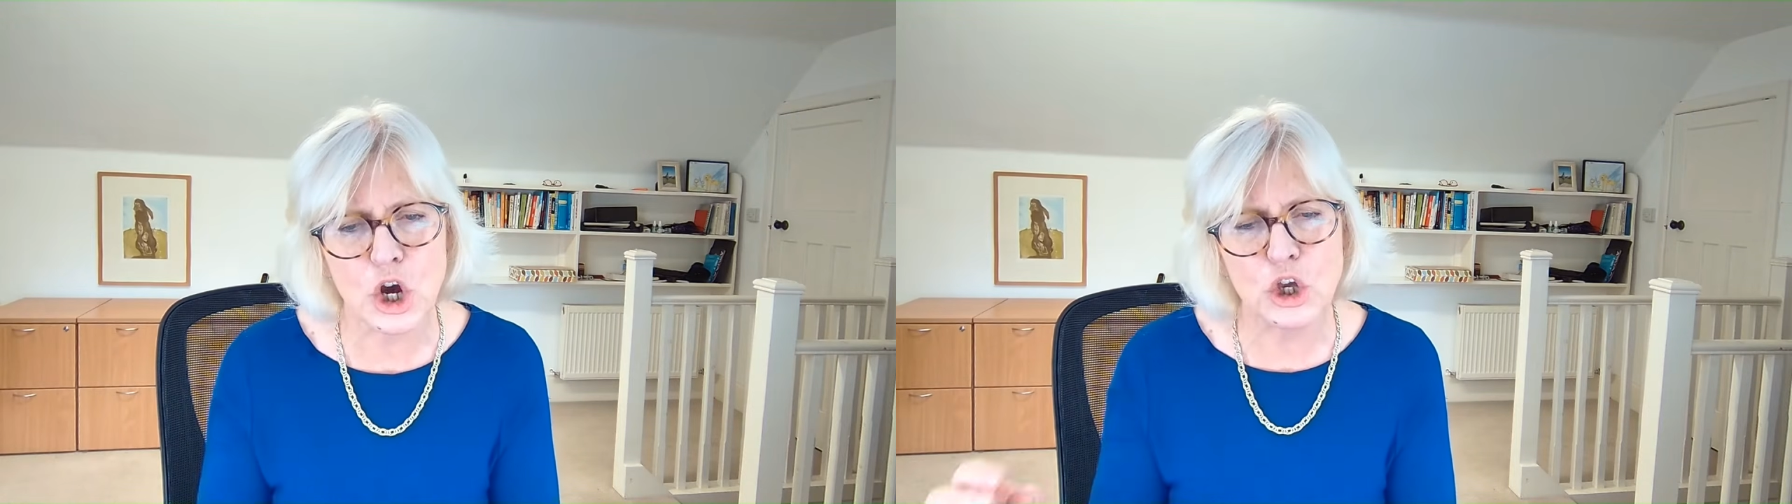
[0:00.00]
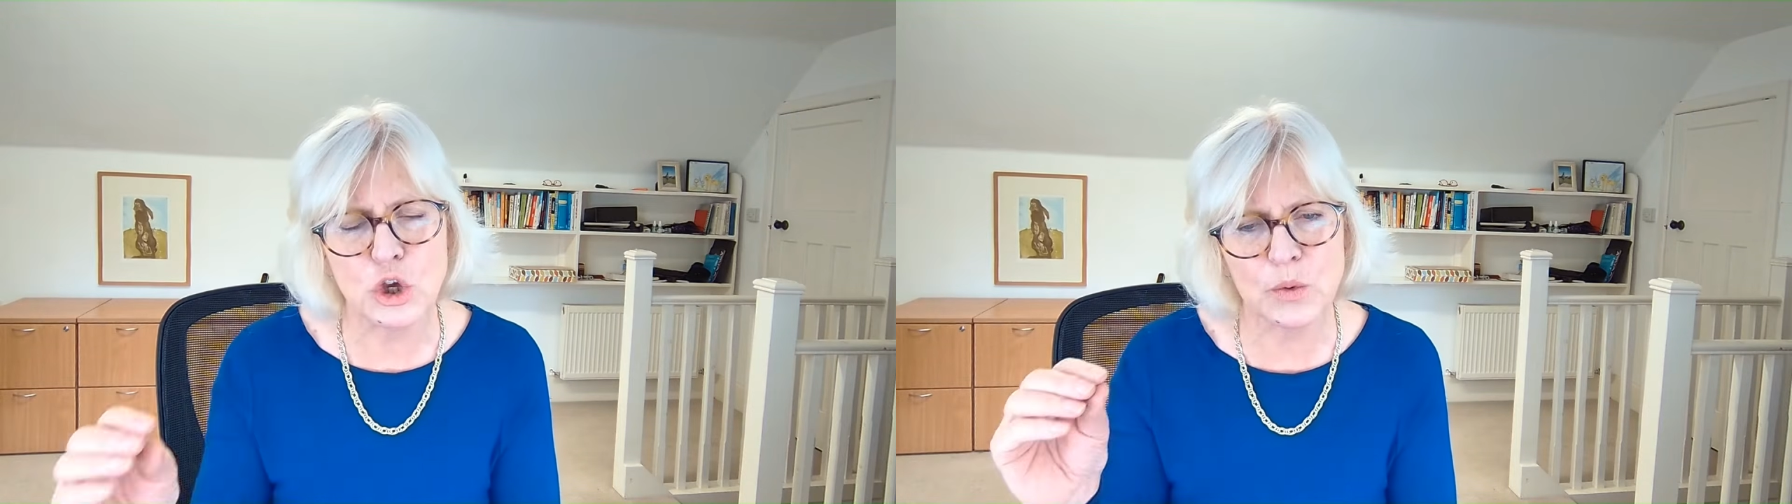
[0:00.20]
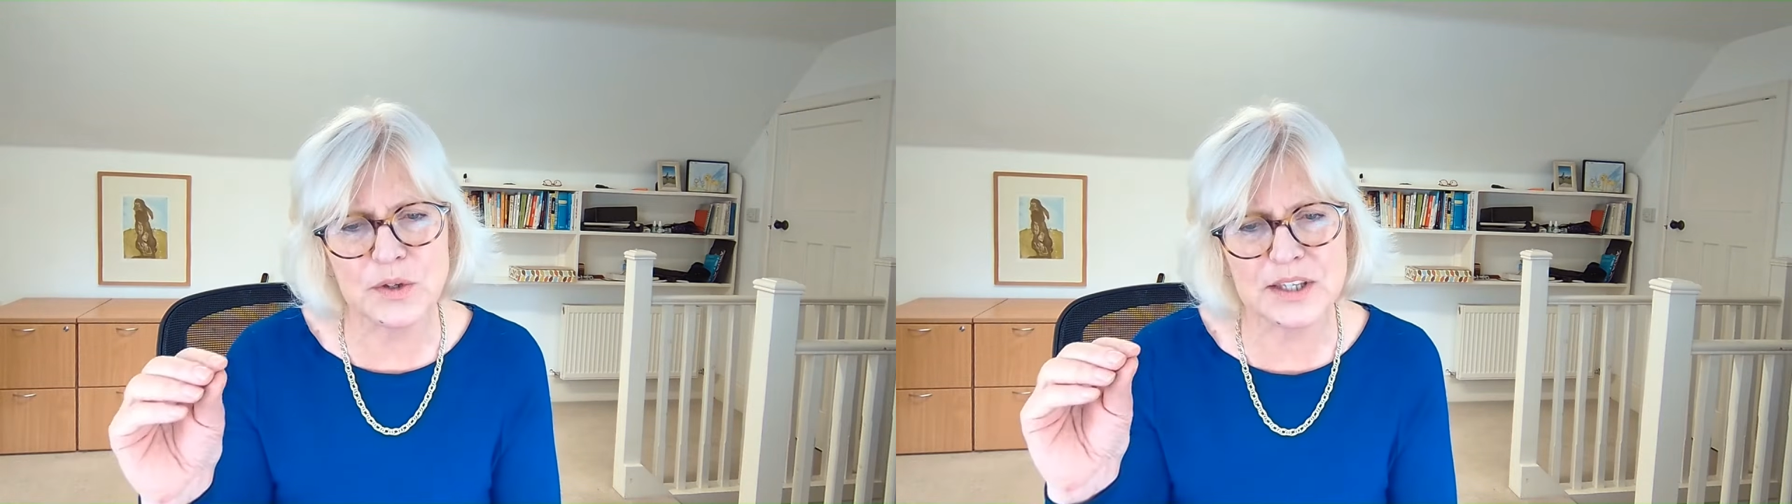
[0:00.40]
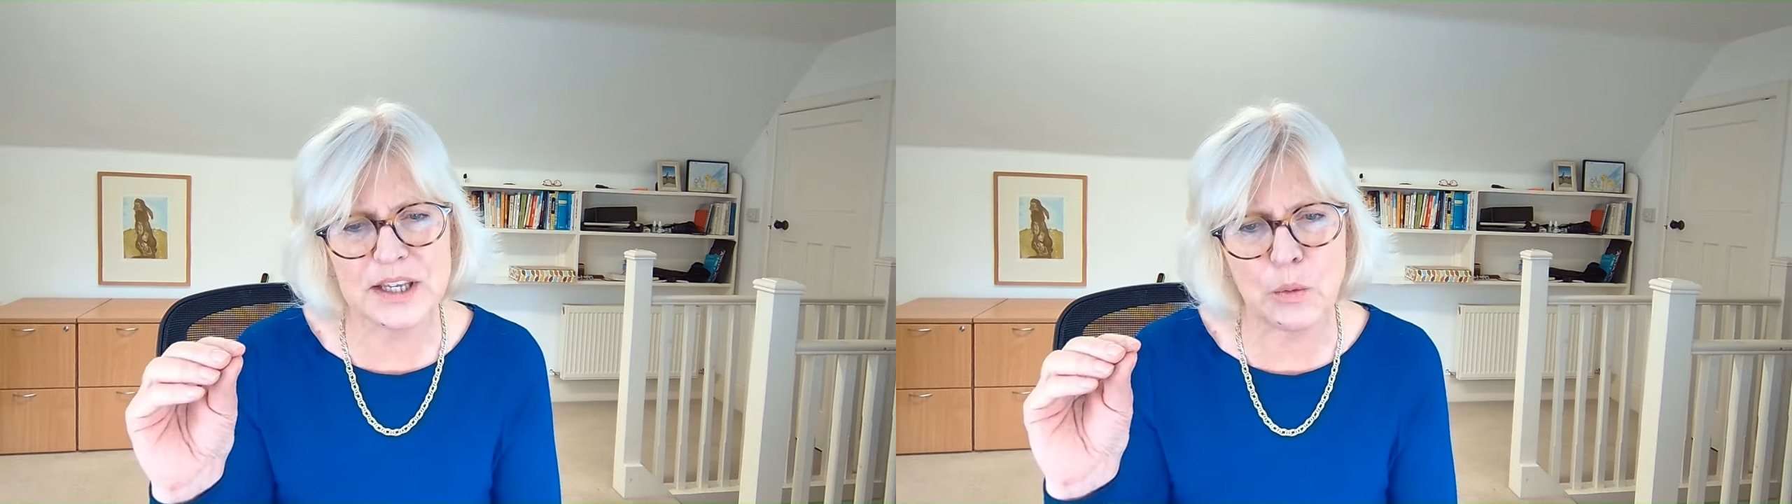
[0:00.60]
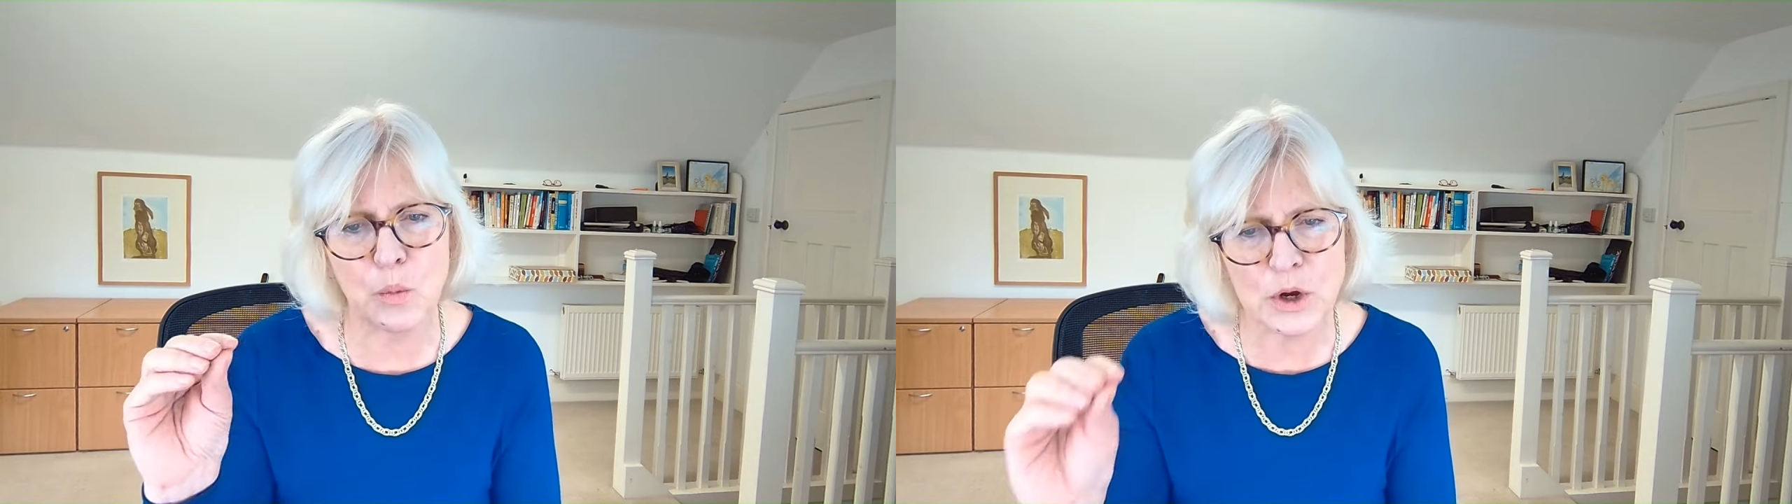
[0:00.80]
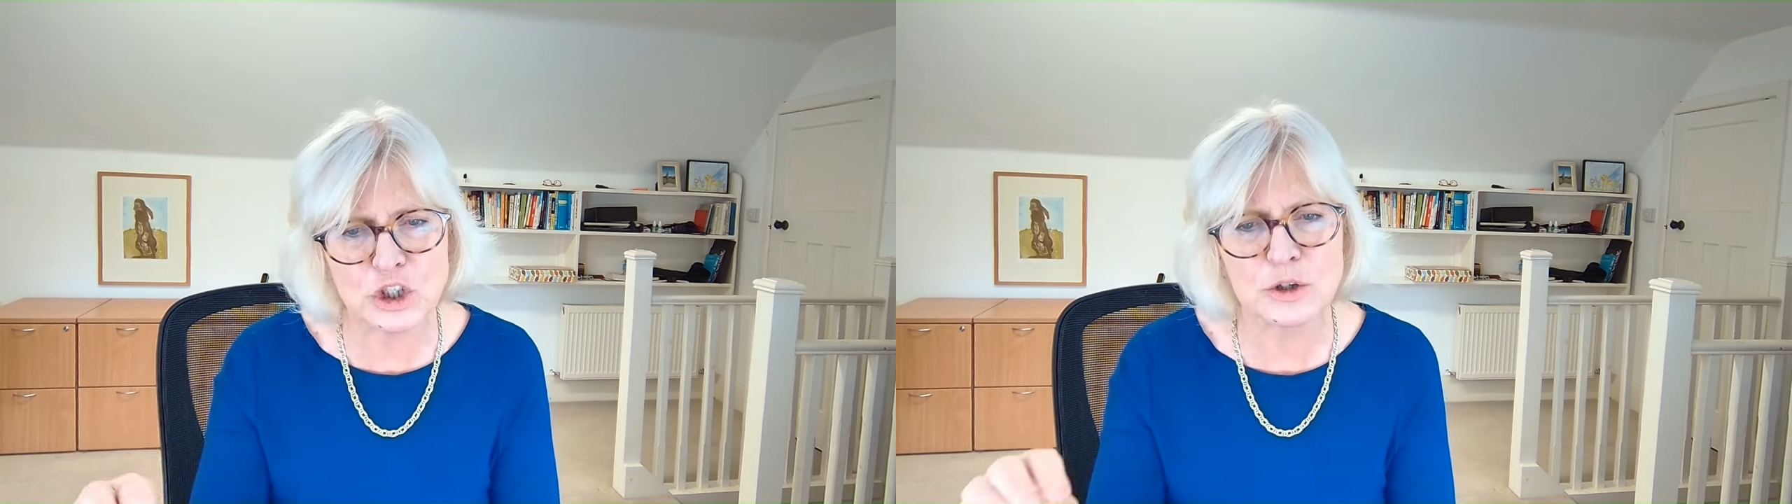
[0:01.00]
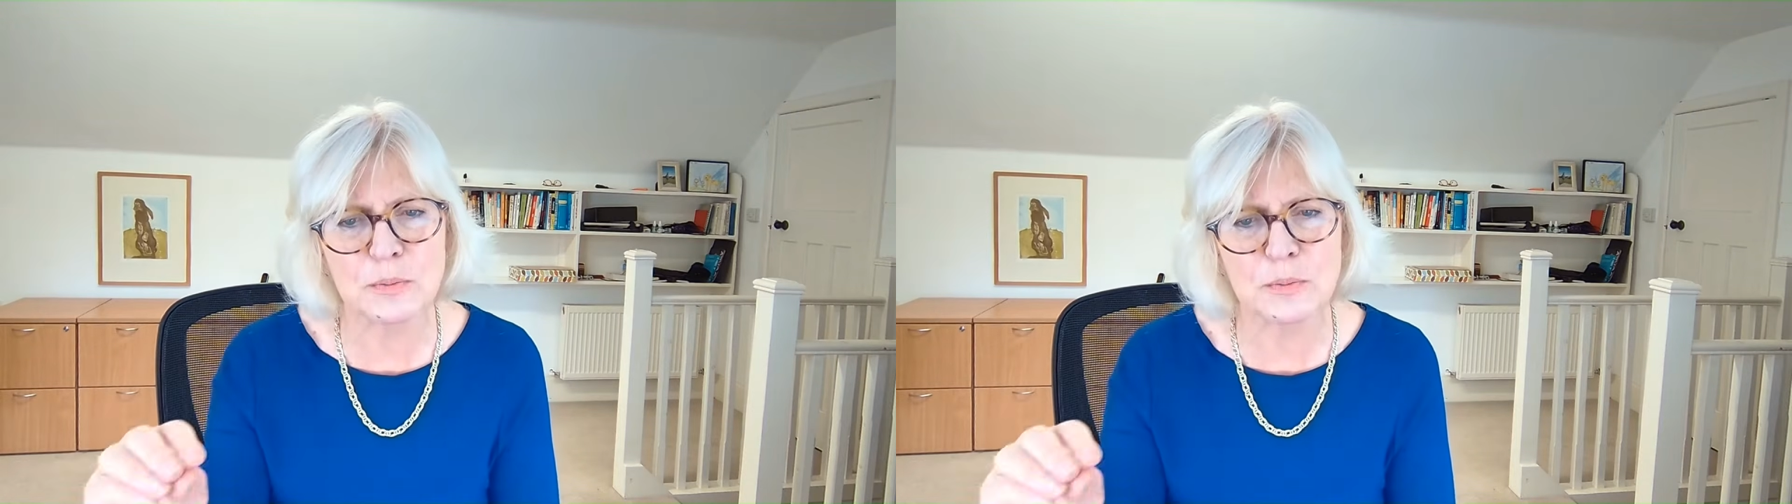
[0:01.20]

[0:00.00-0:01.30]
you will see which